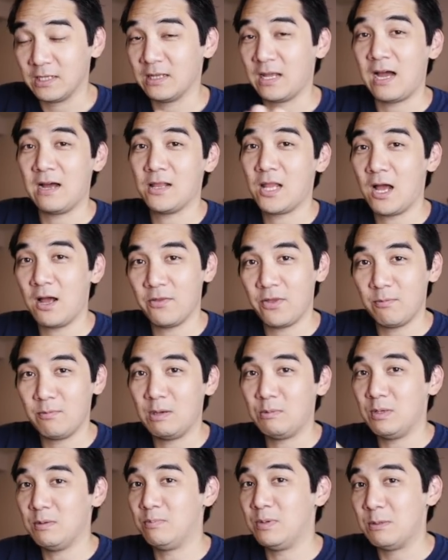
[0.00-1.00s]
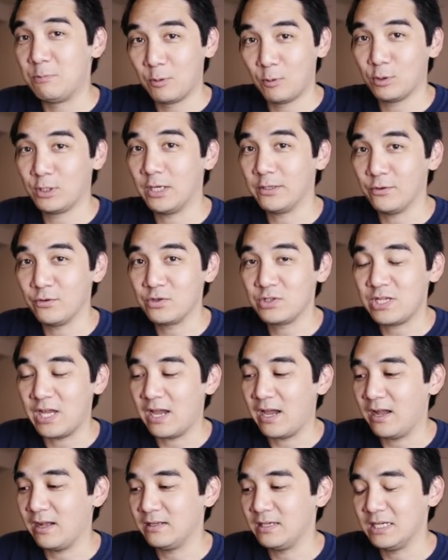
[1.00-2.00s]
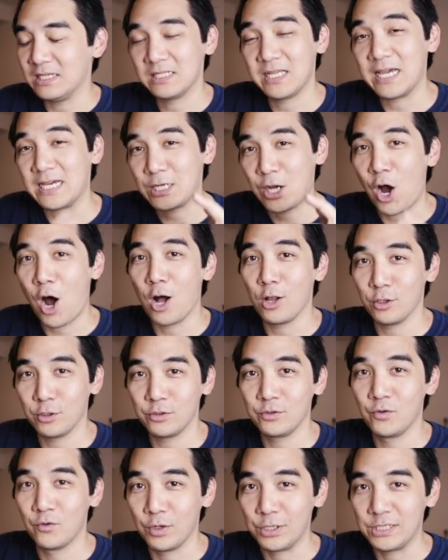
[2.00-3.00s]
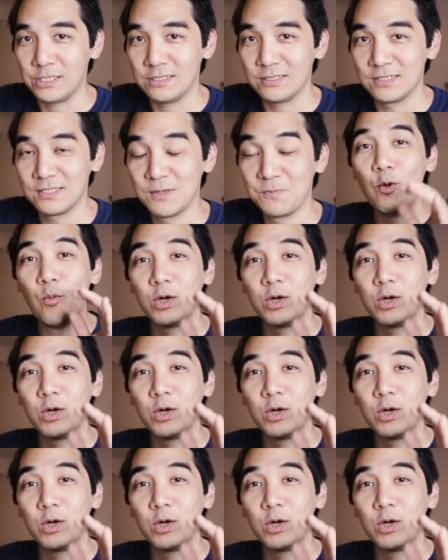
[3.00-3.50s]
Lau Lau that maybe people would understand is like collard greens.